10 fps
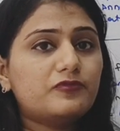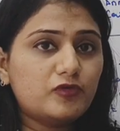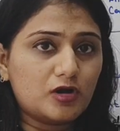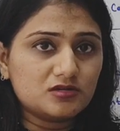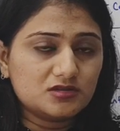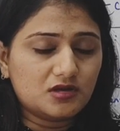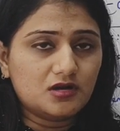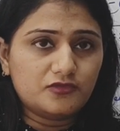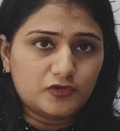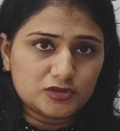for
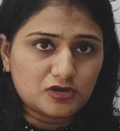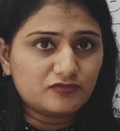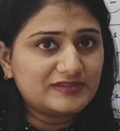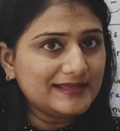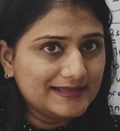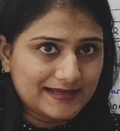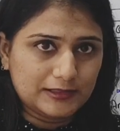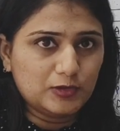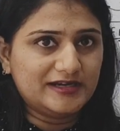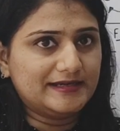of the
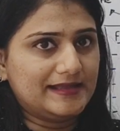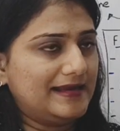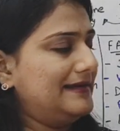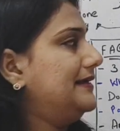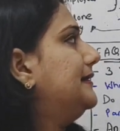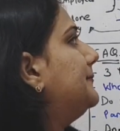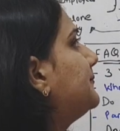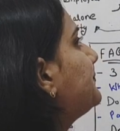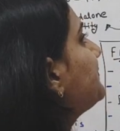regulated entity.